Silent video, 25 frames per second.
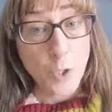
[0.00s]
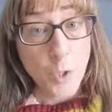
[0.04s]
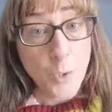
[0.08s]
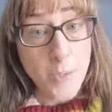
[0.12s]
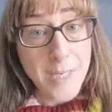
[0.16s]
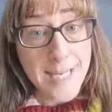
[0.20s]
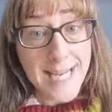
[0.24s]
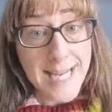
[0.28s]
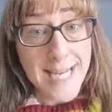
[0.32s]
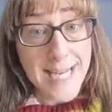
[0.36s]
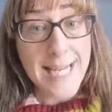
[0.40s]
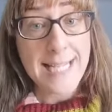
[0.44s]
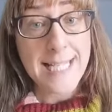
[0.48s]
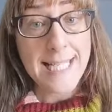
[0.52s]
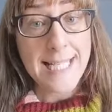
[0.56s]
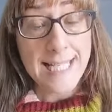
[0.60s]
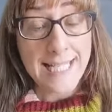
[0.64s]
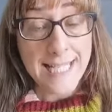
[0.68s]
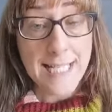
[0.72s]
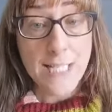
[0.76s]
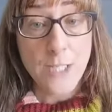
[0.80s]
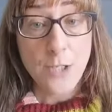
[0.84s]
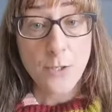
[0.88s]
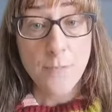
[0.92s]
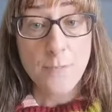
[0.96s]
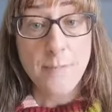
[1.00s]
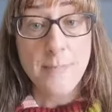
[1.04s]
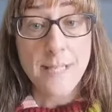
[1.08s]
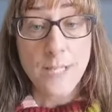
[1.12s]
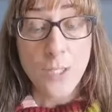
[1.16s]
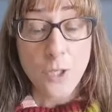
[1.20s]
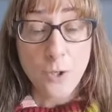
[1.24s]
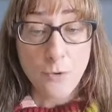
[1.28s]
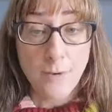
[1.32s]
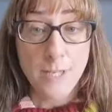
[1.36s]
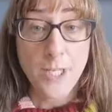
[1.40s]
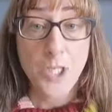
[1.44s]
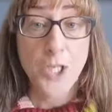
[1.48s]
So you need systems
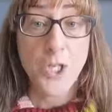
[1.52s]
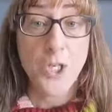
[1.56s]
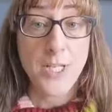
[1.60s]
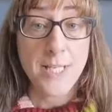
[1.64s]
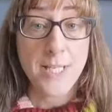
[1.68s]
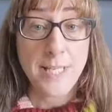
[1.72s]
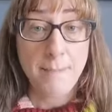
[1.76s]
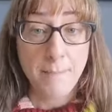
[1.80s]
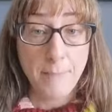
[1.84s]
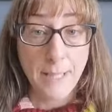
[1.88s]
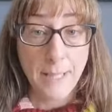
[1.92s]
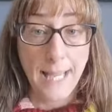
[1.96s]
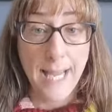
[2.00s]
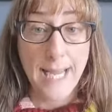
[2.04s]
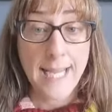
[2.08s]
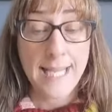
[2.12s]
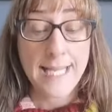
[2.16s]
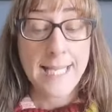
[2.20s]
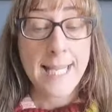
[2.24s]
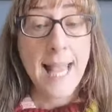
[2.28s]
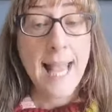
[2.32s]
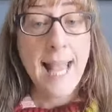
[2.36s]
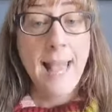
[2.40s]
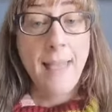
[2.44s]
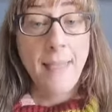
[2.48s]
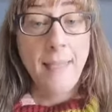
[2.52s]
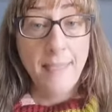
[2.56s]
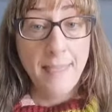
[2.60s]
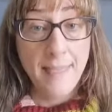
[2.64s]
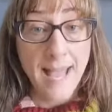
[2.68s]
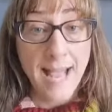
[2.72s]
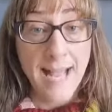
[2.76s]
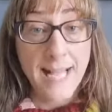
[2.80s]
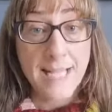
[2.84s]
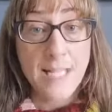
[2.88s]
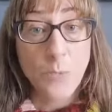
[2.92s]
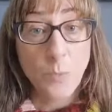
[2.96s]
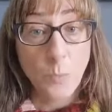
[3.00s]
and strategies in place
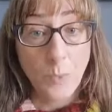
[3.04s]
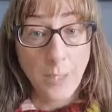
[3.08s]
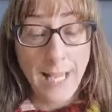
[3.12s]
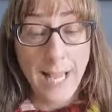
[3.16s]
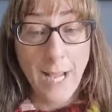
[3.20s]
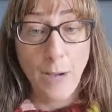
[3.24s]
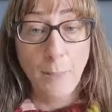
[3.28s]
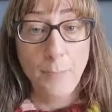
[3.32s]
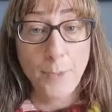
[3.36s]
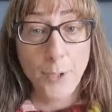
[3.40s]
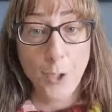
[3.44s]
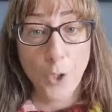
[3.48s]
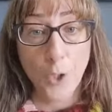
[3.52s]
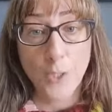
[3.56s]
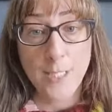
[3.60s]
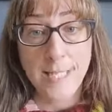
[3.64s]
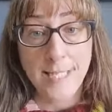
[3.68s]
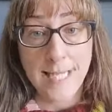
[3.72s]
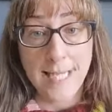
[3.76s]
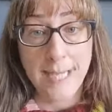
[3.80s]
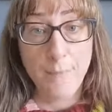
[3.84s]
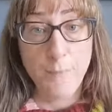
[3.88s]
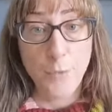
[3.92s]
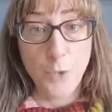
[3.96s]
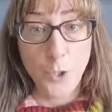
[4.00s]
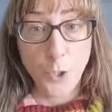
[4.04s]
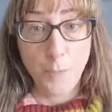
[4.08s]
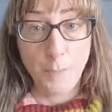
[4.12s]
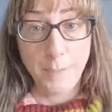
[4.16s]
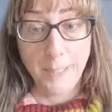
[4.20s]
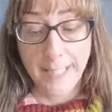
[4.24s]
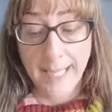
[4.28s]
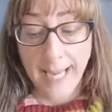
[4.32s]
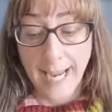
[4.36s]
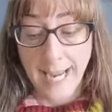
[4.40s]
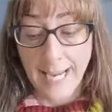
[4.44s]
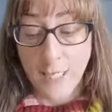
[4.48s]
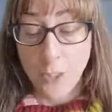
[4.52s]
that will help your team
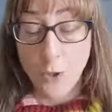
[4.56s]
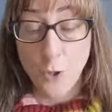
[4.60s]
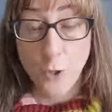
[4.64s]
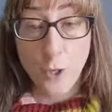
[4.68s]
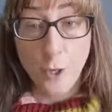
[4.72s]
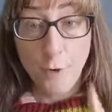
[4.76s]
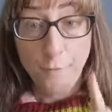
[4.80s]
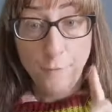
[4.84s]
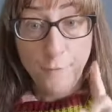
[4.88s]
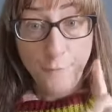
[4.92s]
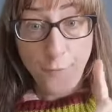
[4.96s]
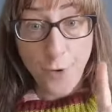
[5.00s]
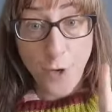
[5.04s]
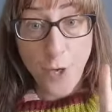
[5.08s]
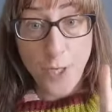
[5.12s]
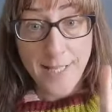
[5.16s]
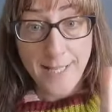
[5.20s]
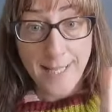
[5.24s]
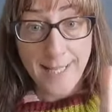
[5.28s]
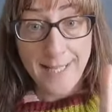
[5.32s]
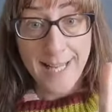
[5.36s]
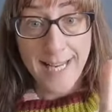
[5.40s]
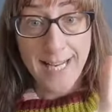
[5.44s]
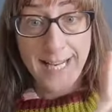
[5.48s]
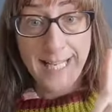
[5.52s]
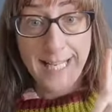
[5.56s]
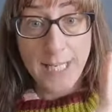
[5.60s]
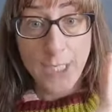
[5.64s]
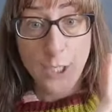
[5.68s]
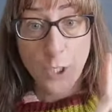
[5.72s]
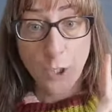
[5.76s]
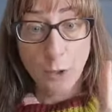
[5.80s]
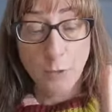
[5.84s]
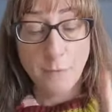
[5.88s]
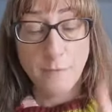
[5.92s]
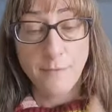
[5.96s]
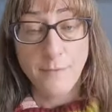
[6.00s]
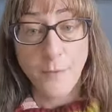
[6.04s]
duplicate. So the first thing that you
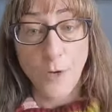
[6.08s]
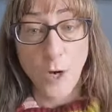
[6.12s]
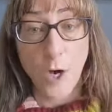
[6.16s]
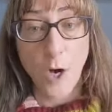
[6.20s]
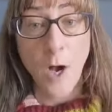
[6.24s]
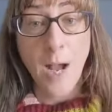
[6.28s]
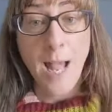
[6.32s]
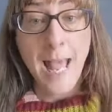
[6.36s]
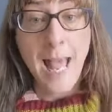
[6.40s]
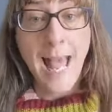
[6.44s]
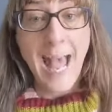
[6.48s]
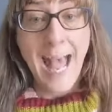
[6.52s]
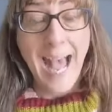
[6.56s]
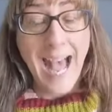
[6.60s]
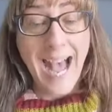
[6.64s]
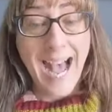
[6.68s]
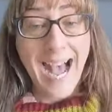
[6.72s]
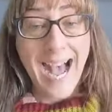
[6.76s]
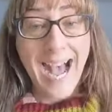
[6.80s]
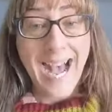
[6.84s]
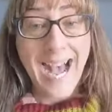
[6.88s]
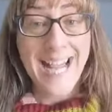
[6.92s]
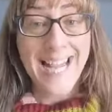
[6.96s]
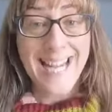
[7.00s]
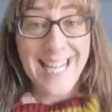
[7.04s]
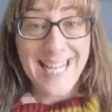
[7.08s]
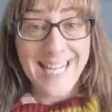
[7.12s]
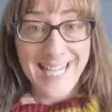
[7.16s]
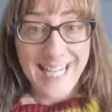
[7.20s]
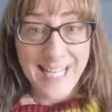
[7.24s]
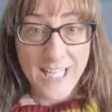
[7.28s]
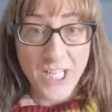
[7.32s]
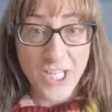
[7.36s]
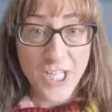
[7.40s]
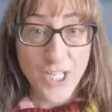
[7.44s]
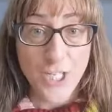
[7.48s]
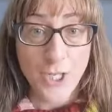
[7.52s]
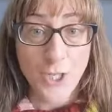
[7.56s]
need to look for are
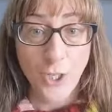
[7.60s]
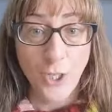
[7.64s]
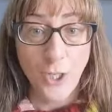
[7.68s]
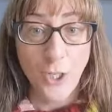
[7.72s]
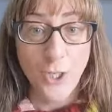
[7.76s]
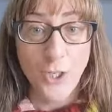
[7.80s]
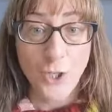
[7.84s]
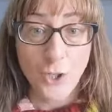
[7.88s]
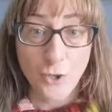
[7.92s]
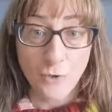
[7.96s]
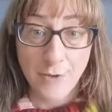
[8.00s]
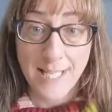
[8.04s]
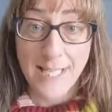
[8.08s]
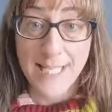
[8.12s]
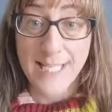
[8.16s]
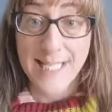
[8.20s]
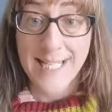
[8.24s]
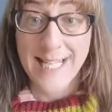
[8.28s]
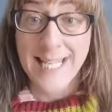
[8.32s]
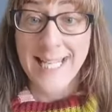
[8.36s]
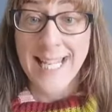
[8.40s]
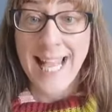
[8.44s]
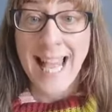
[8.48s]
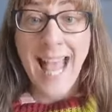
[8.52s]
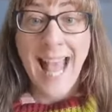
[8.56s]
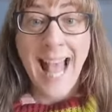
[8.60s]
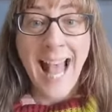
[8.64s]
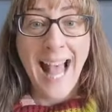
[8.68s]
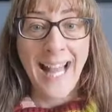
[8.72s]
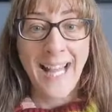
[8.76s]
digital strategies.